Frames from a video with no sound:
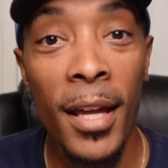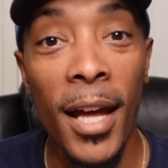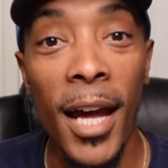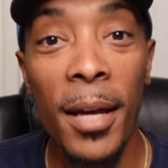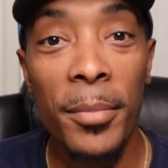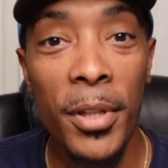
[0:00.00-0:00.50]

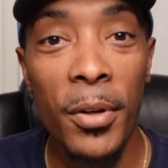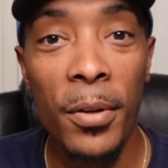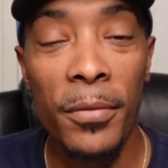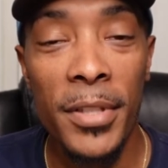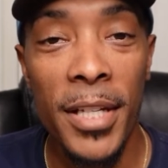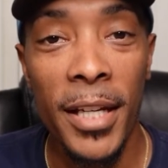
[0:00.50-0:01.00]
I'm the owner
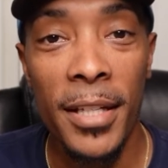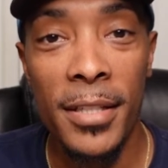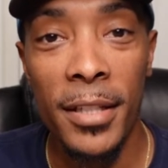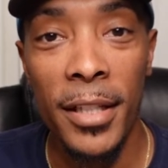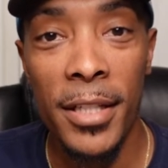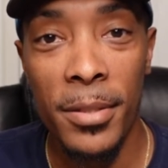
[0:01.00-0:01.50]
of a tech
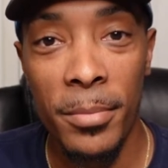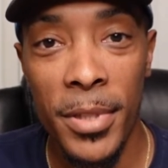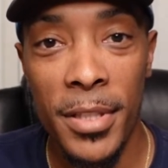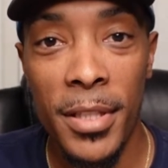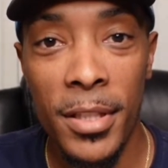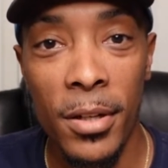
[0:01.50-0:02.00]
installation
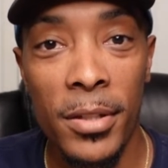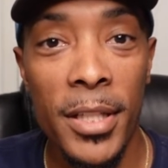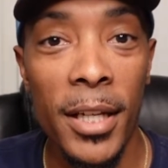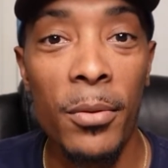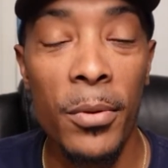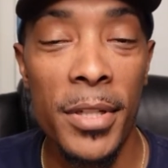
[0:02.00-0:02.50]
business called
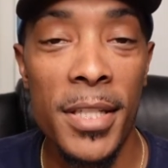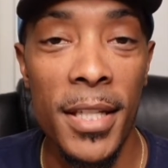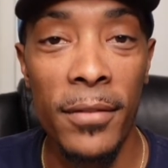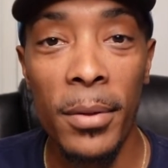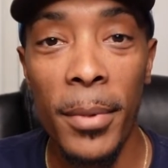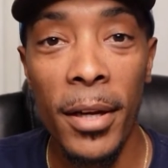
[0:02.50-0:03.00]
TechWorks
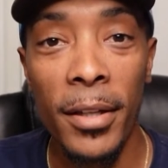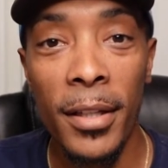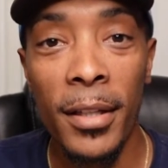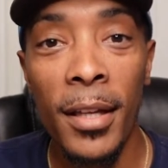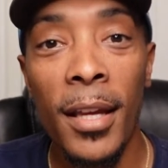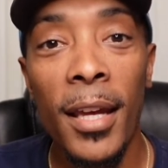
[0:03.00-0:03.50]
TV Mounting,
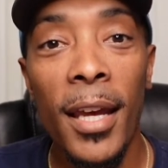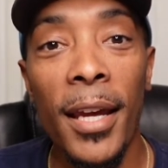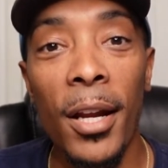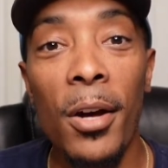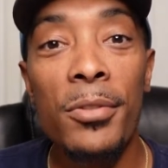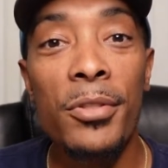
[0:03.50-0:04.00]
and
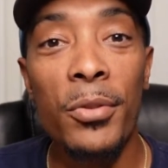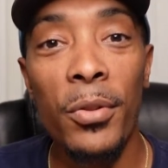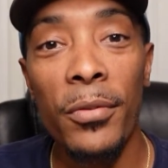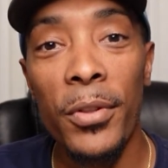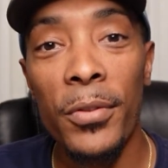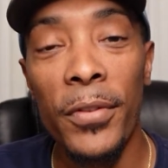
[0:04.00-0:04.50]
I also do
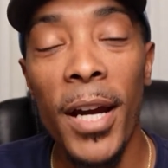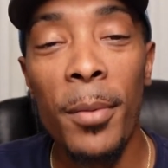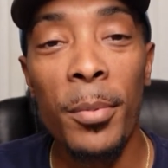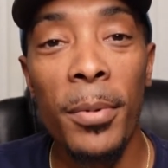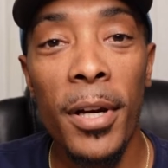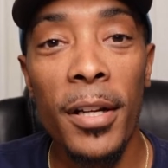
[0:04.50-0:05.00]
reviews for
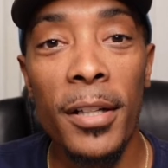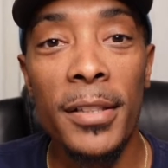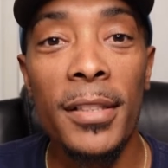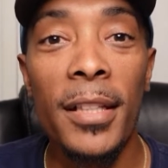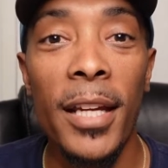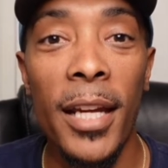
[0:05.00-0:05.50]
Apple
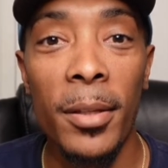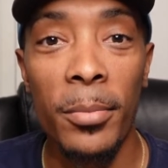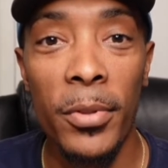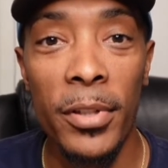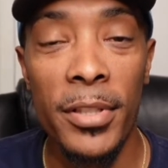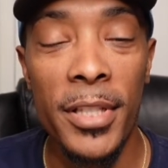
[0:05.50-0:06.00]
products and
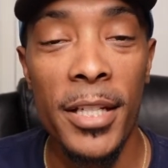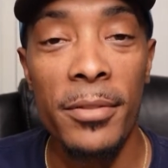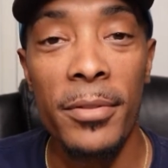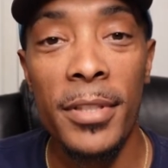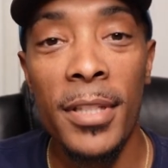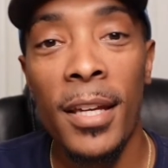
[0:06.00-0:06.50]
computer
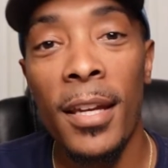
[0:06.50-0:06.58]
accessories.